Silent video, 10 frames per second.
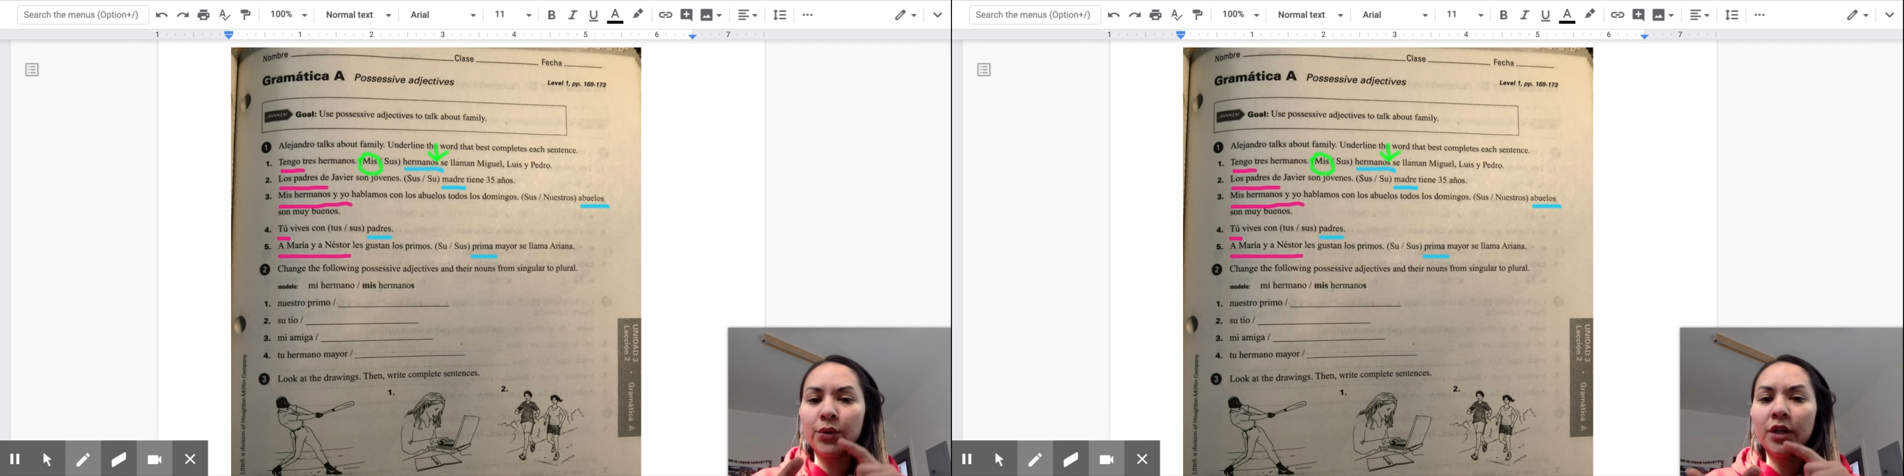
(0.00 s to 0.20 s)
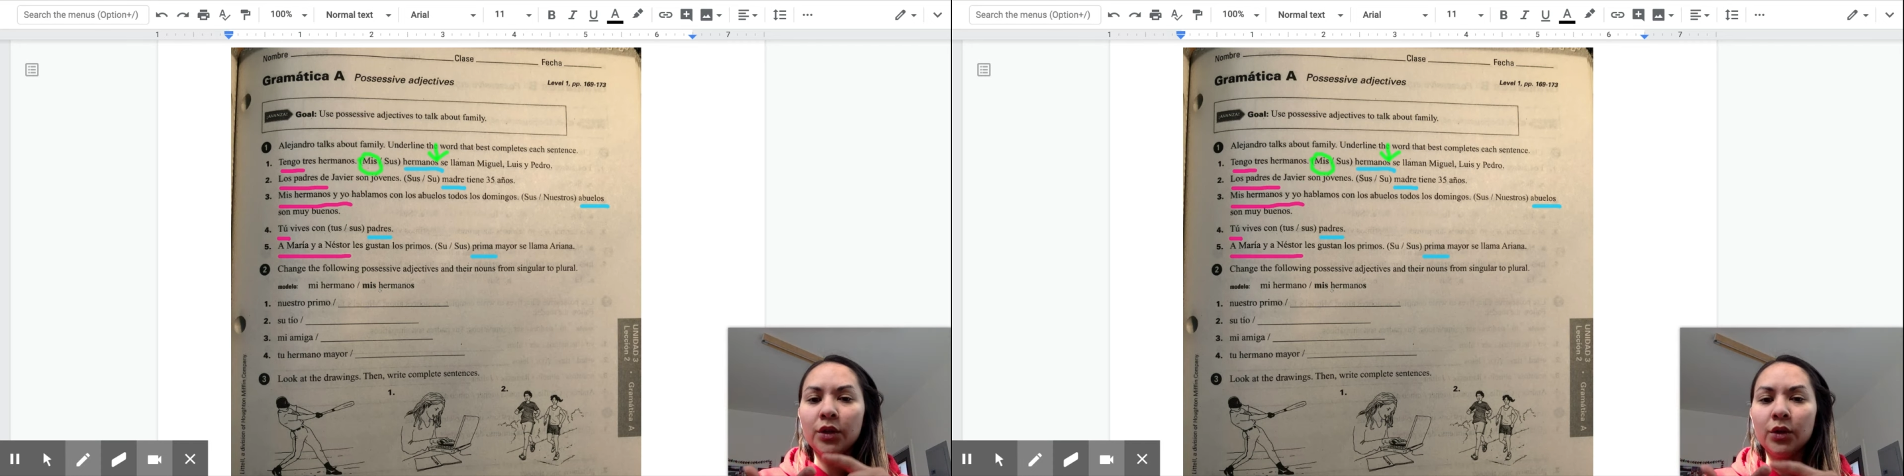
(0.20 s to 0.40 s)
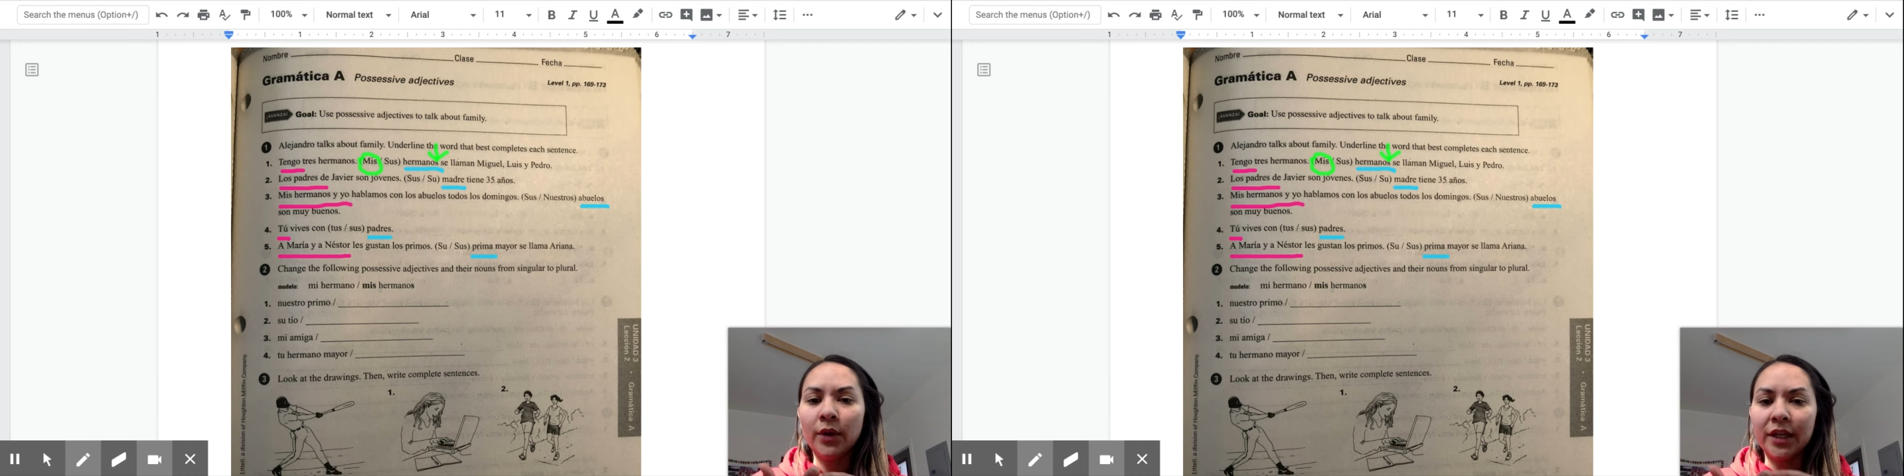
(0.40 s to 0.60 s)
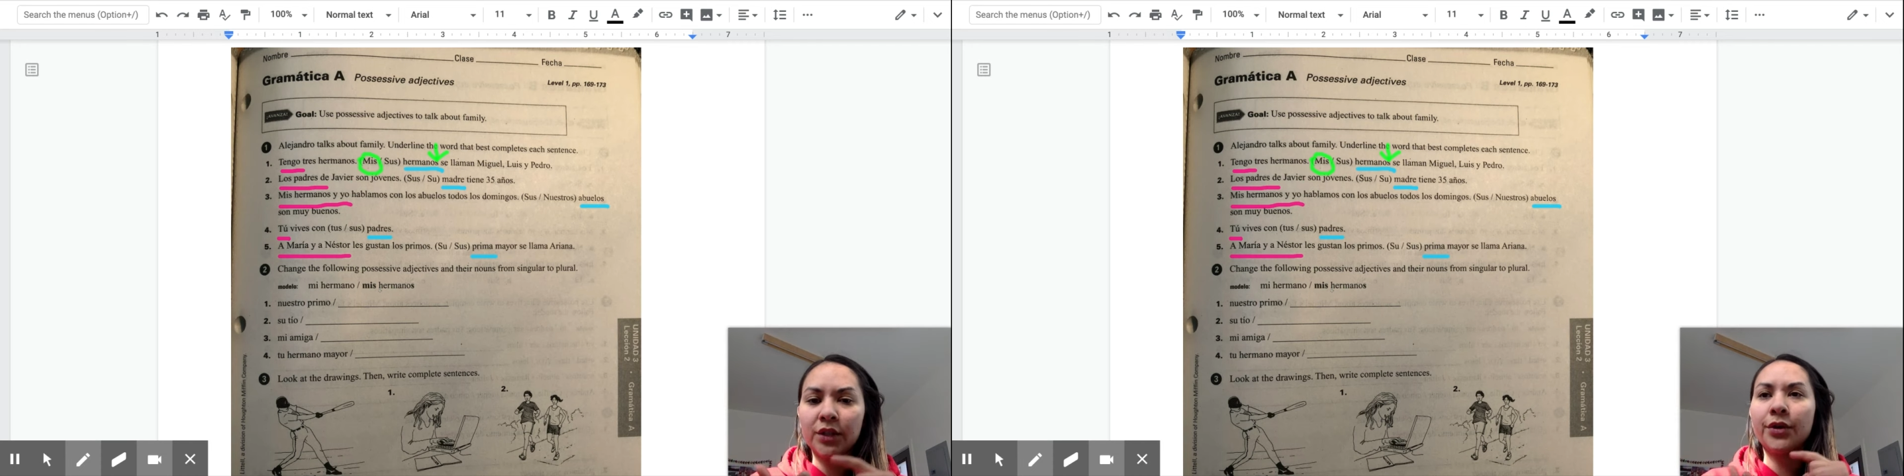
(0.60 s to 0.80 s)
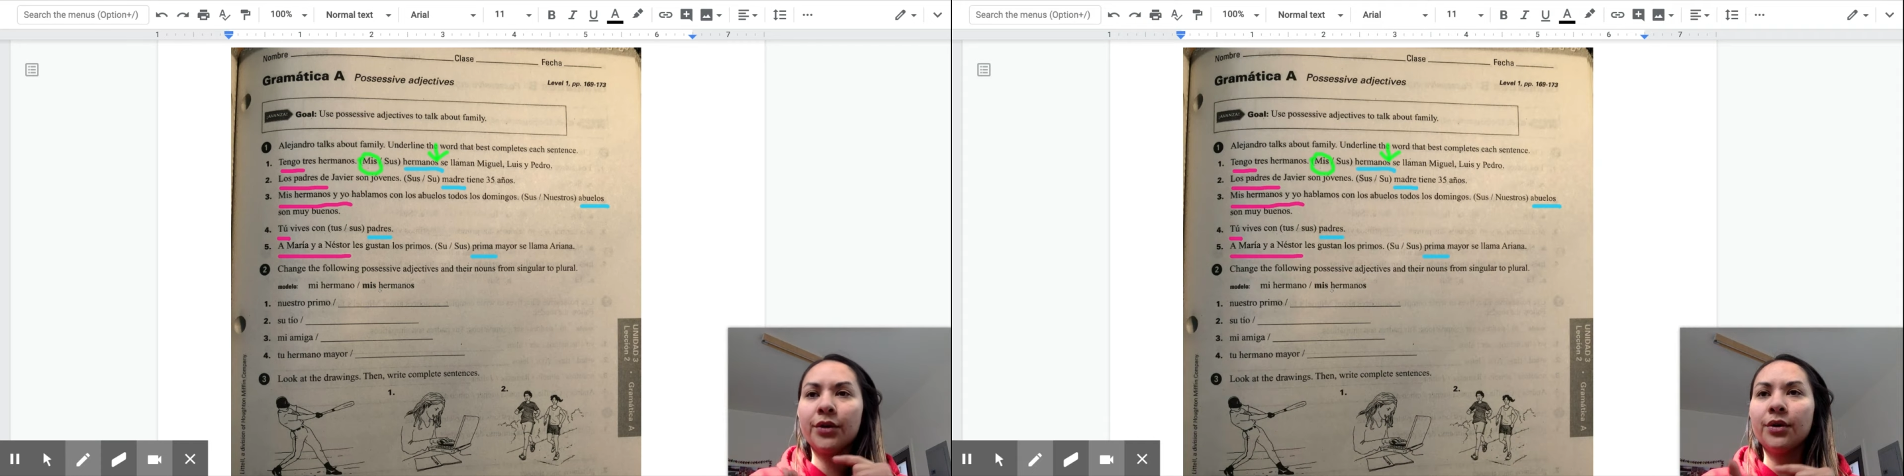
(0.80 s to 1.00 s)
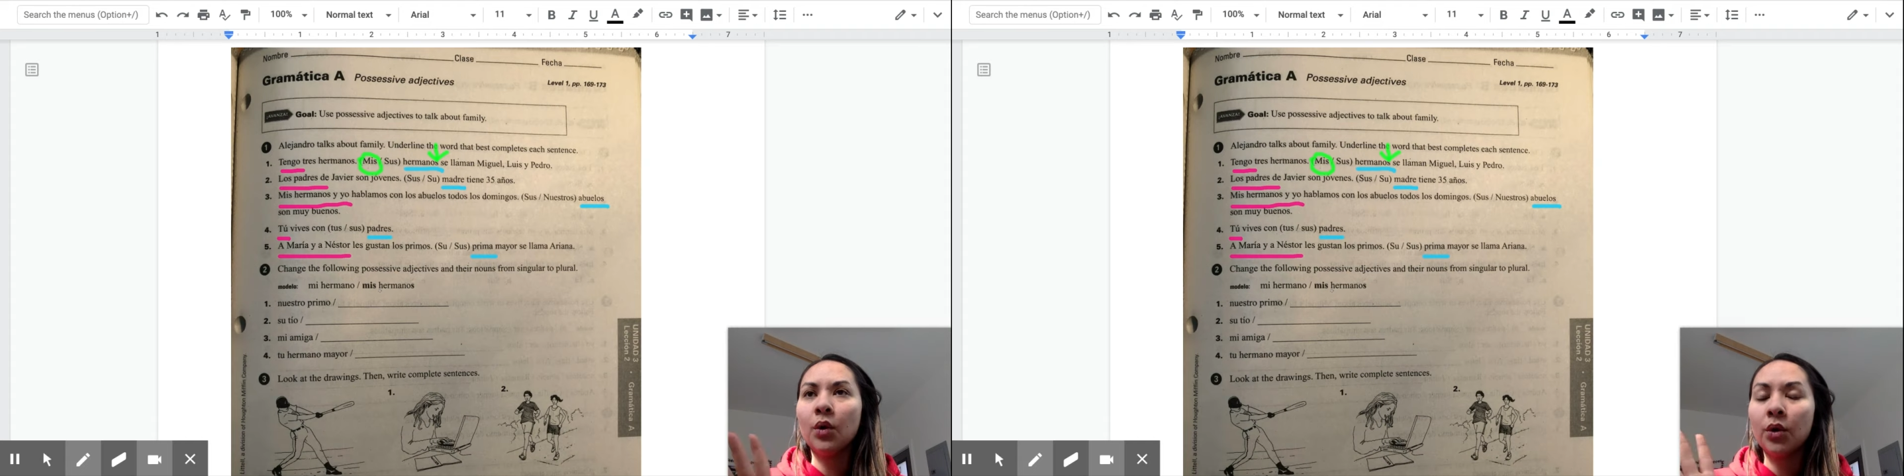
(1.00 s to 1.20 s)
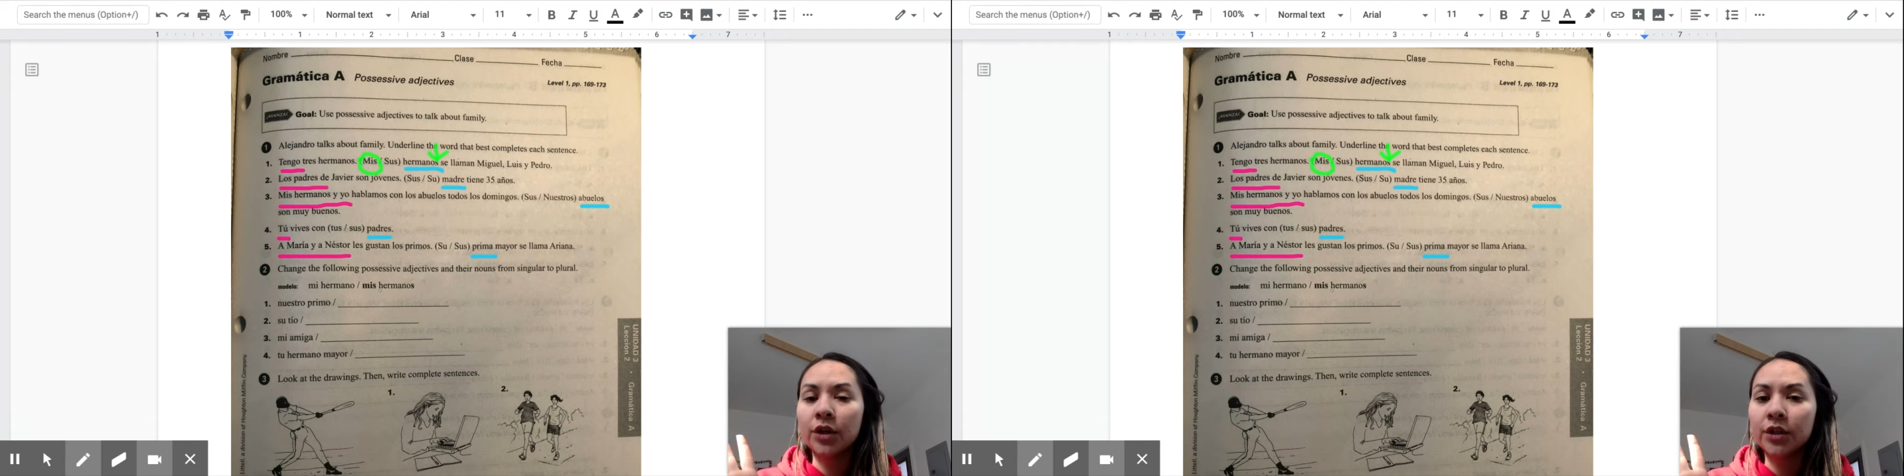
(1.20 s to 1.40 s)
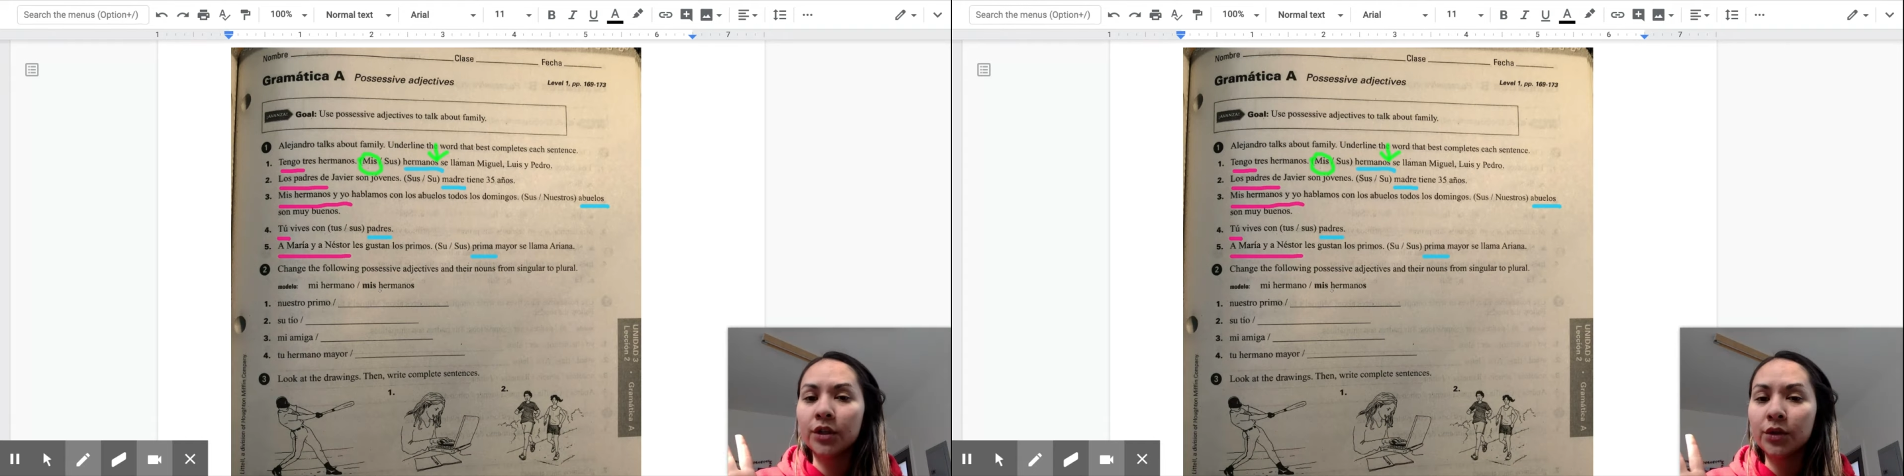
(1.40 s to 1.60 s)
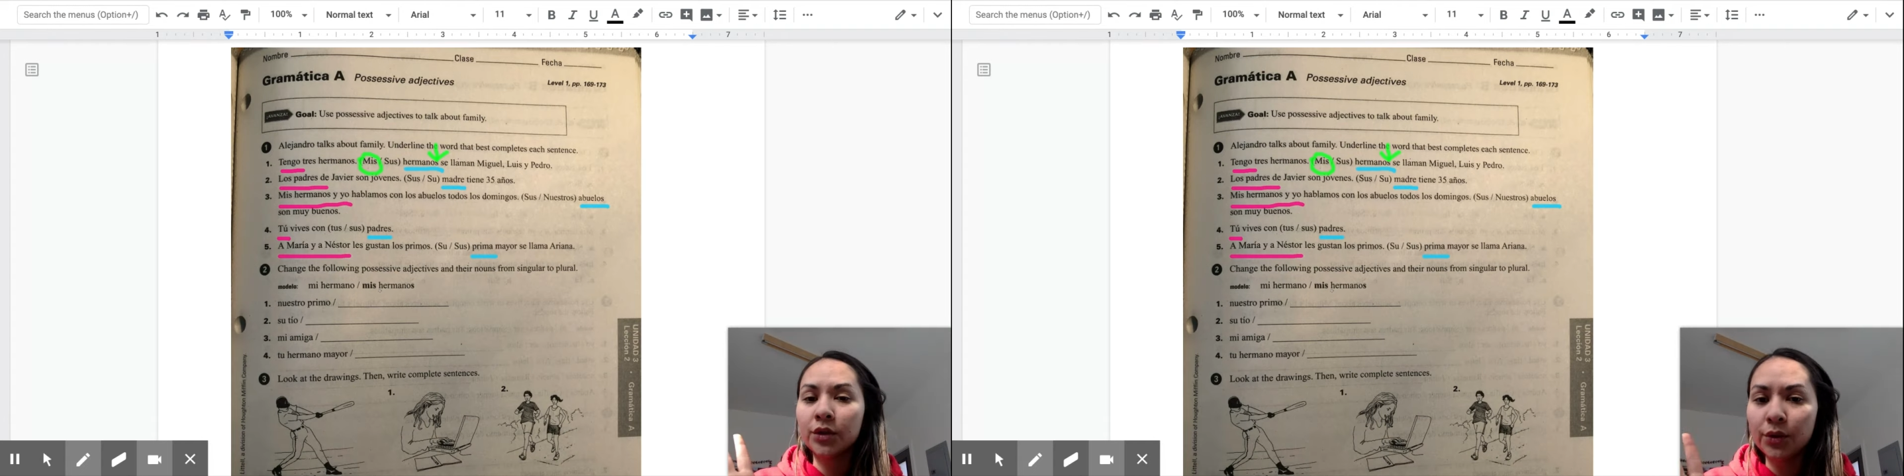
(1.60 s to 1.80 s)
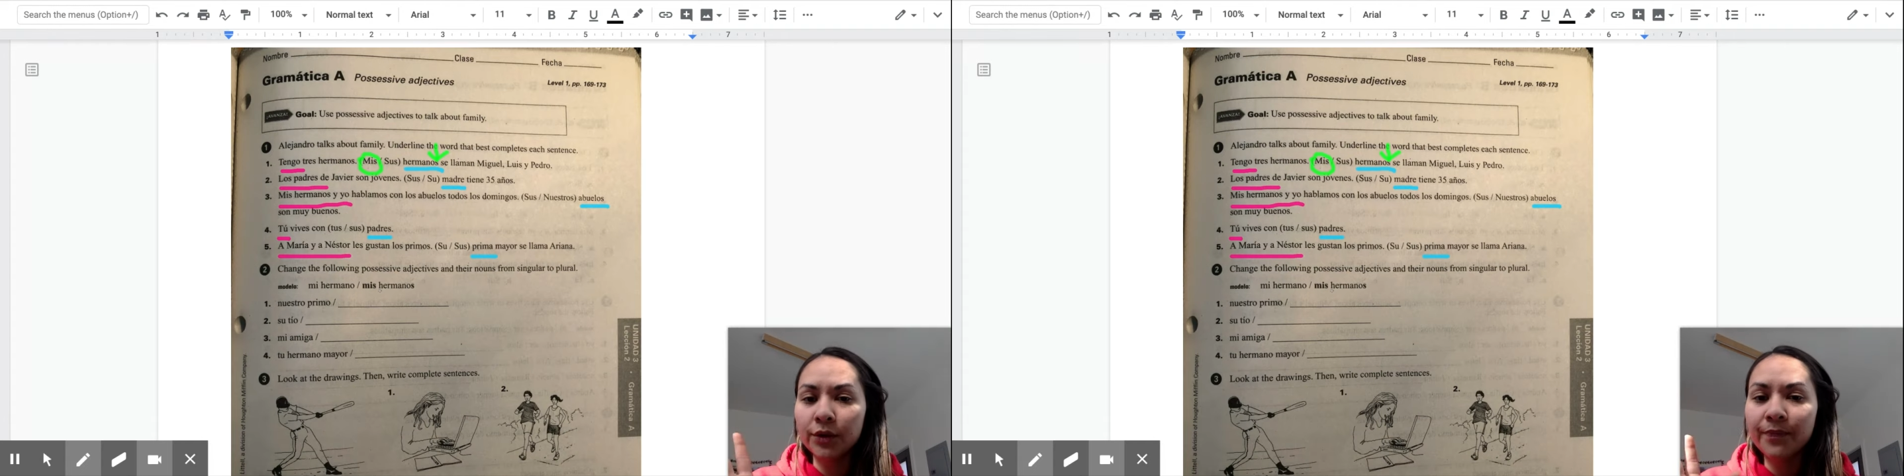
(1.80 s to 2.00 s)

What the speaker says: nuestro, or su?